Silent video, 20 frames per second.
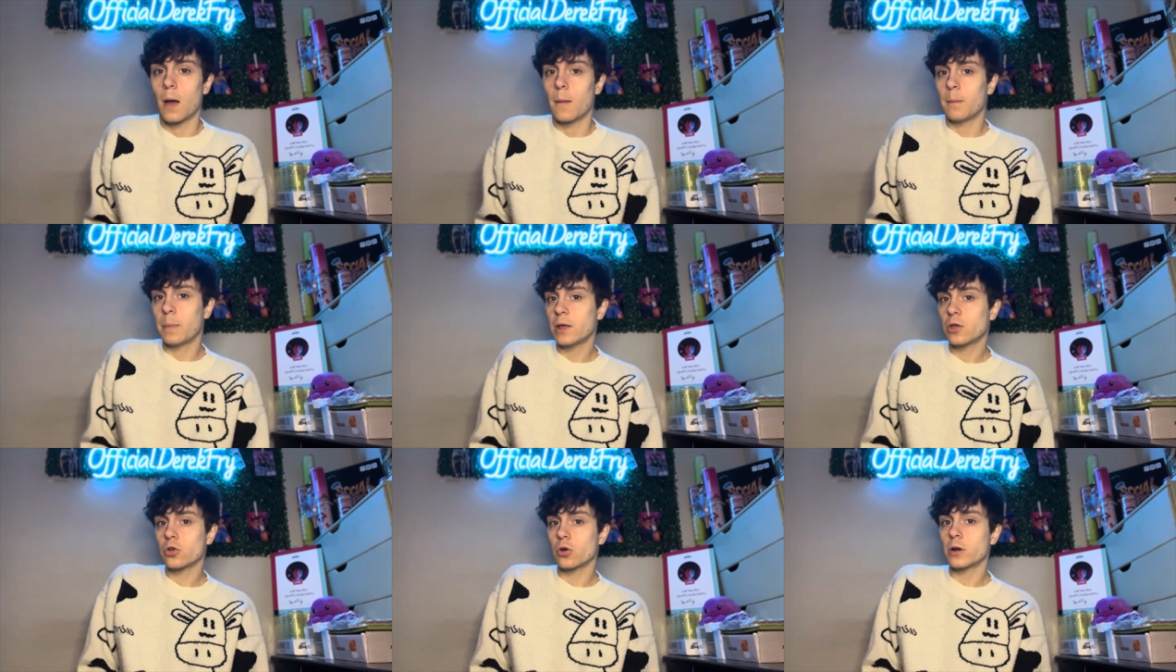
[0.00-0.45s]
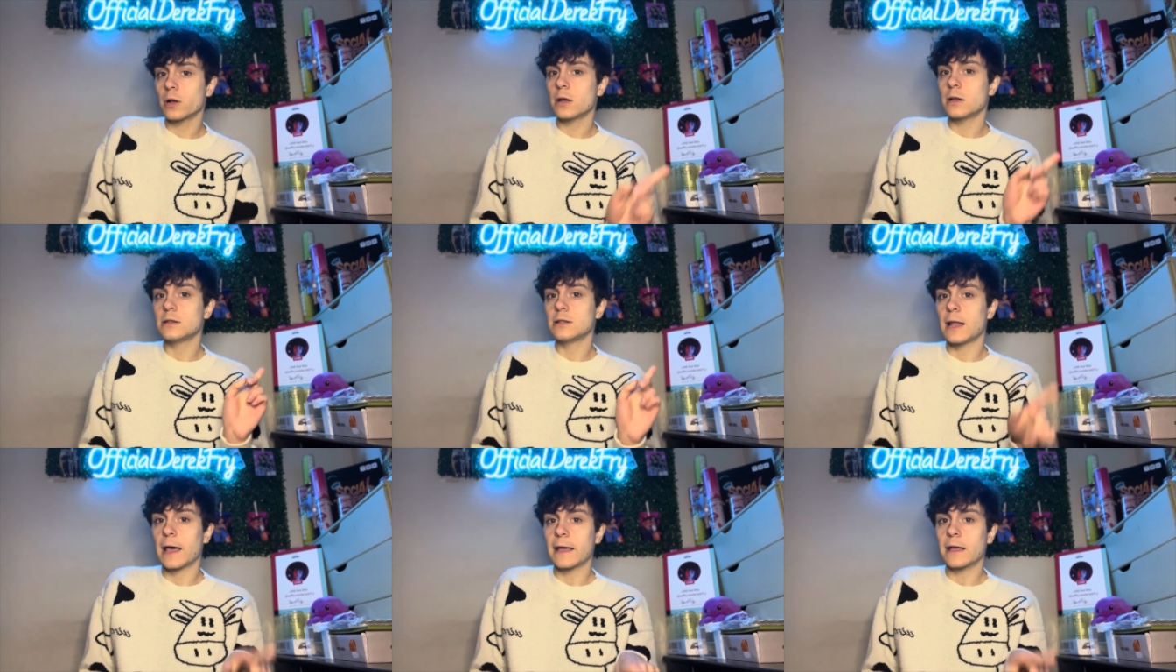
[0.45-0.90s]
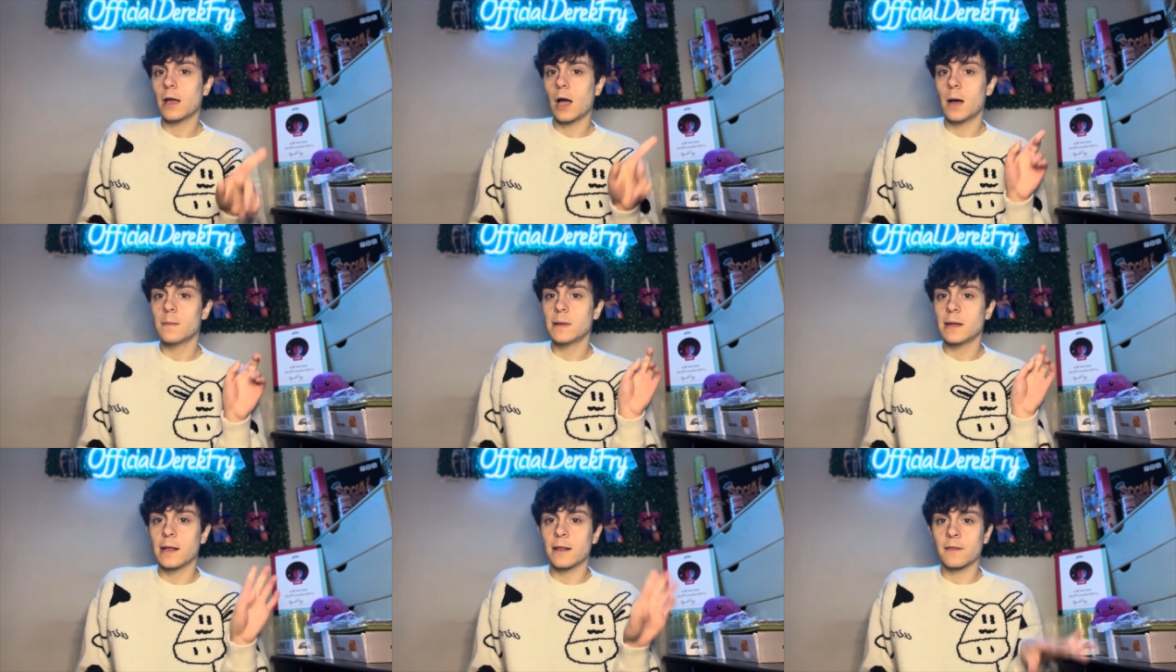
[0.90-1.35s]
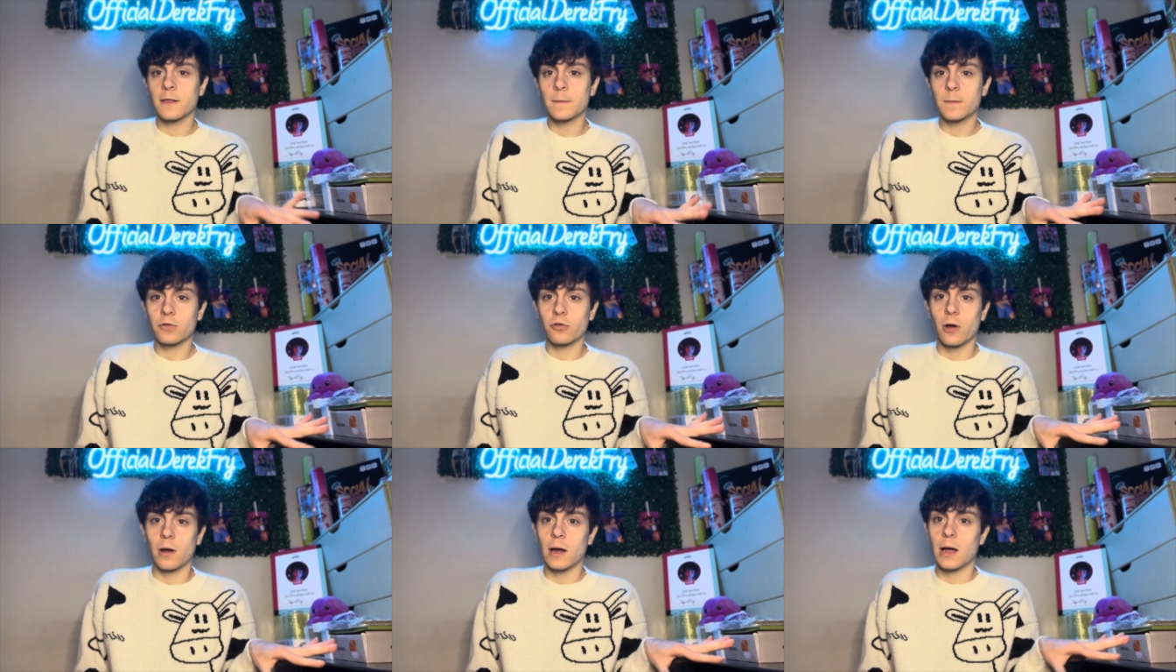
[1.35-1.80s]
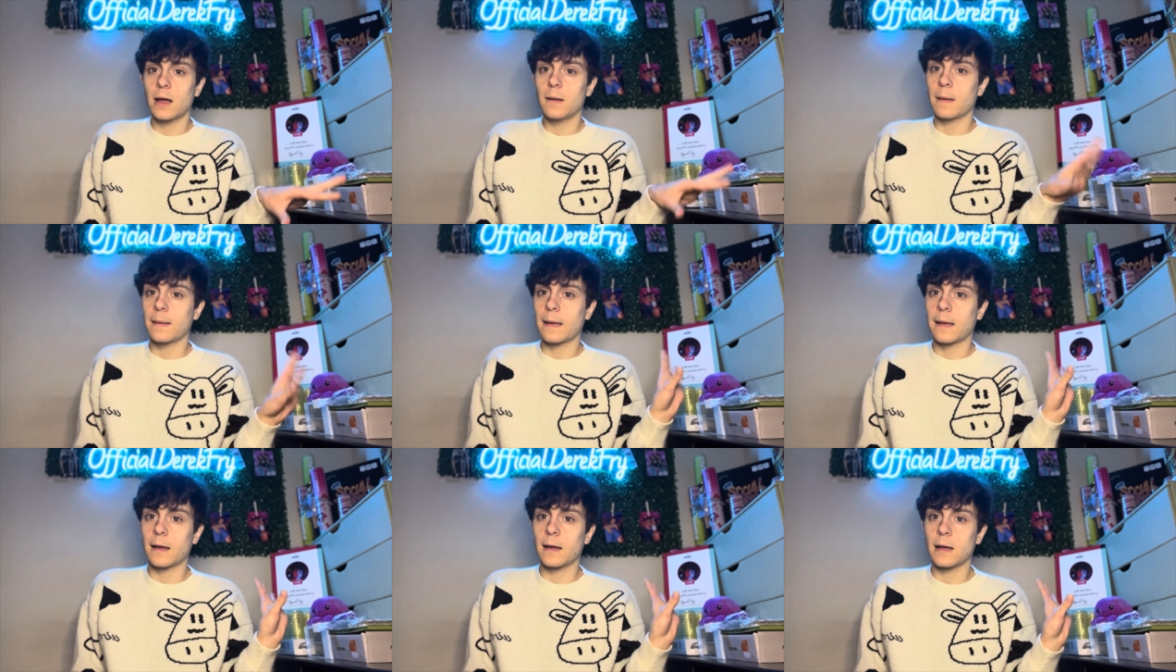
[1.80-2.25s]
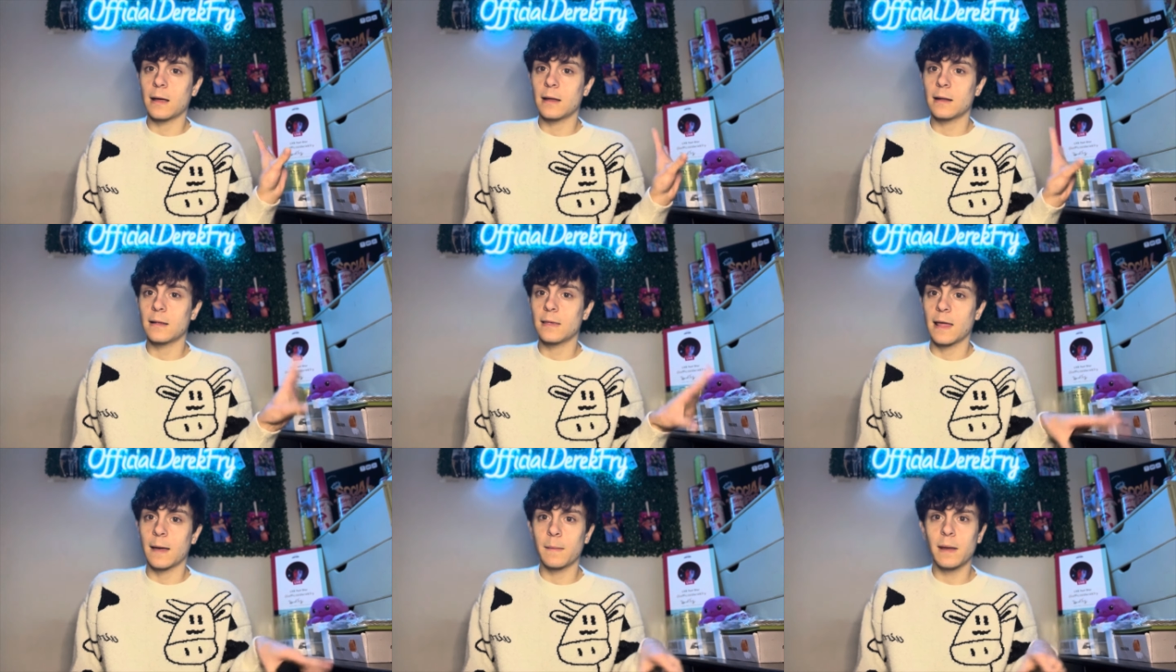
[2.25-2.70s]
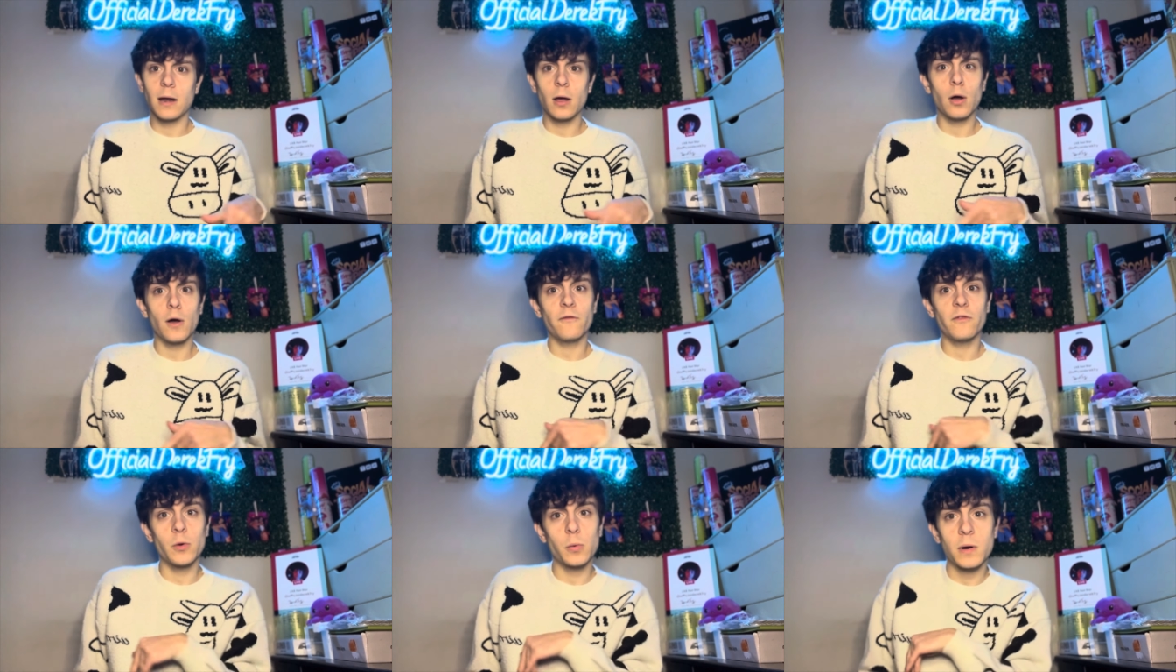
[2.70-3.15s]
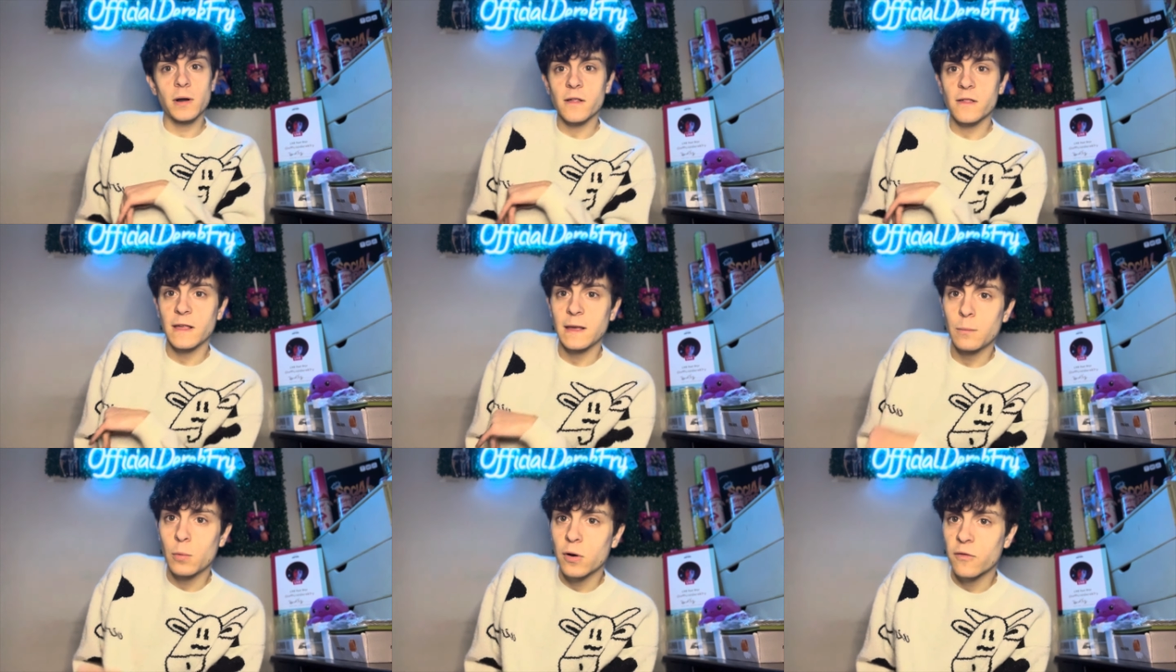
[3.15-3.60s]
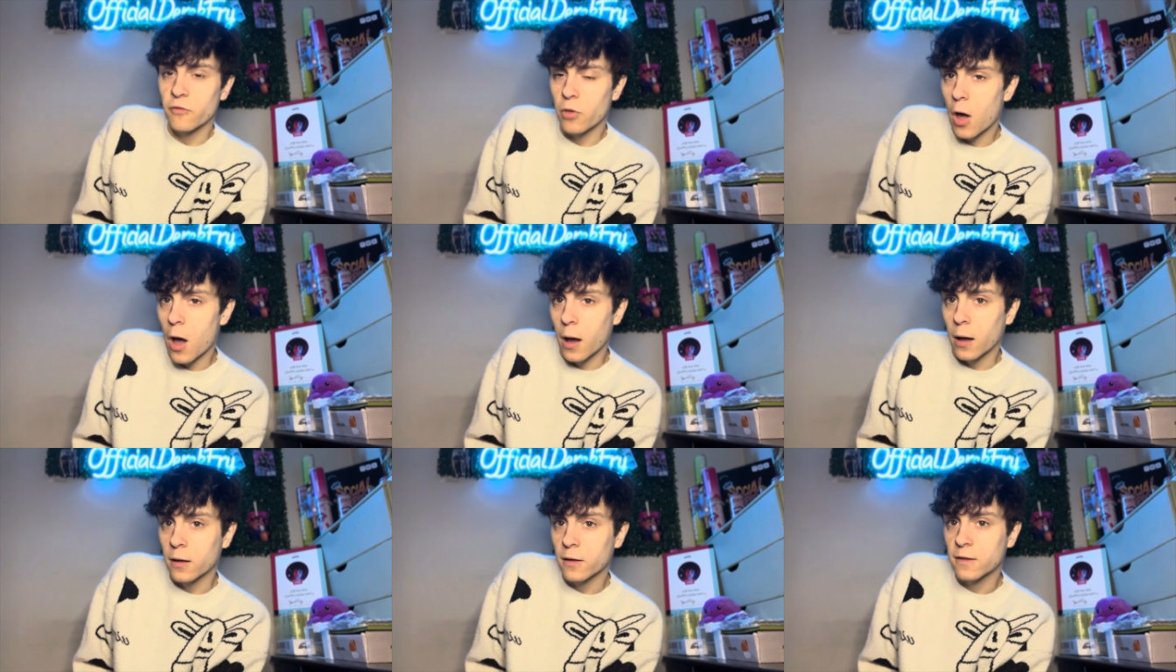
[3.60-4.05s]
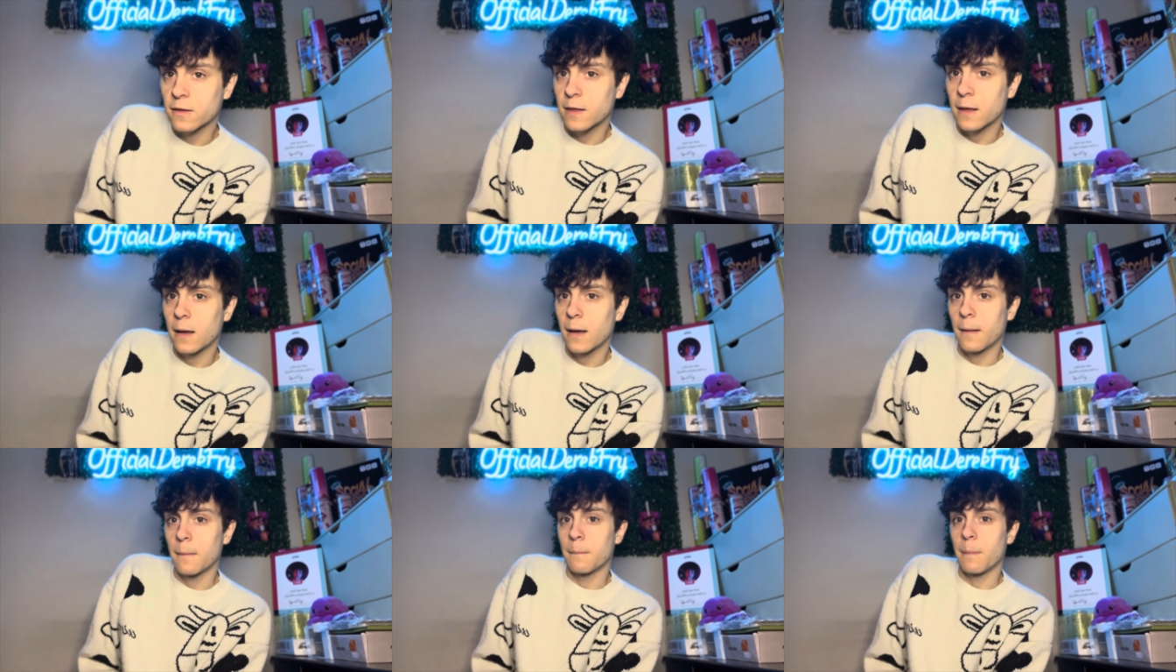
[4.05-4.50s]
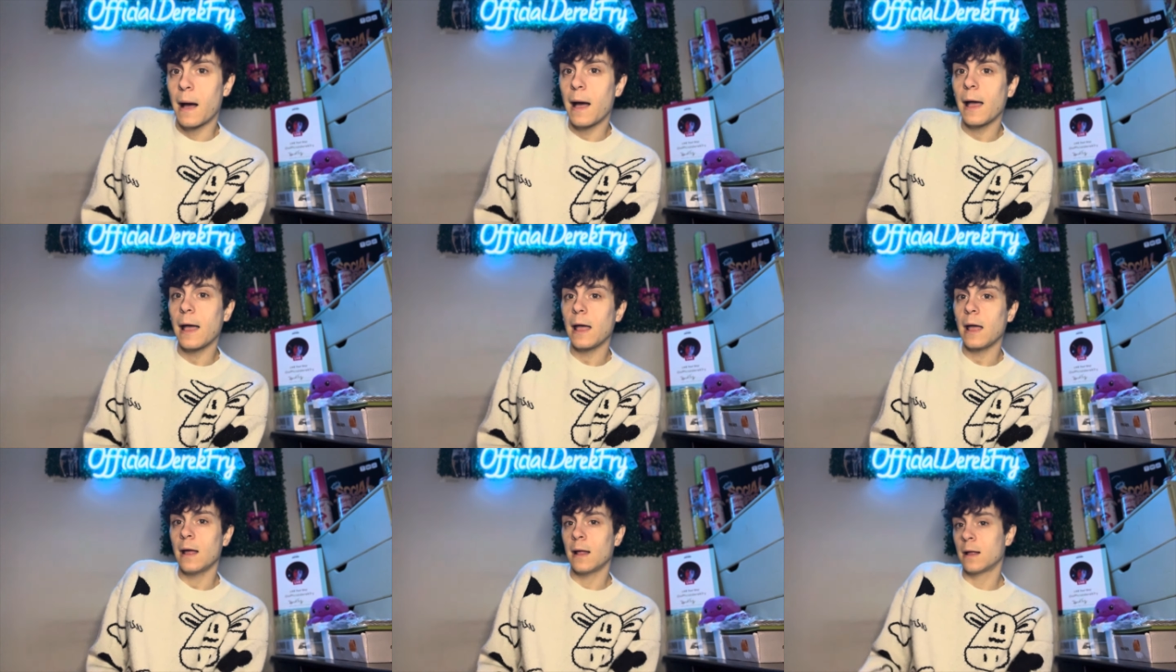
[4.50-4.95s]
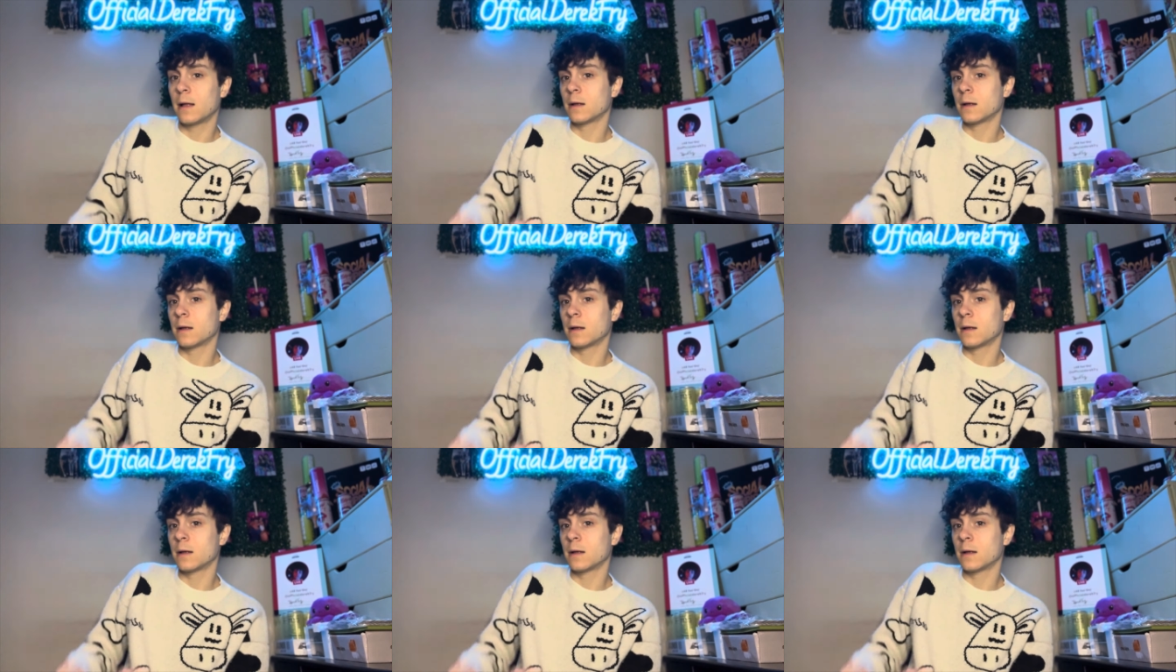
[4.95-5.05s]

Be sure to like, comment, and subscribe, and let me know if you want to see more vlogs. Bye!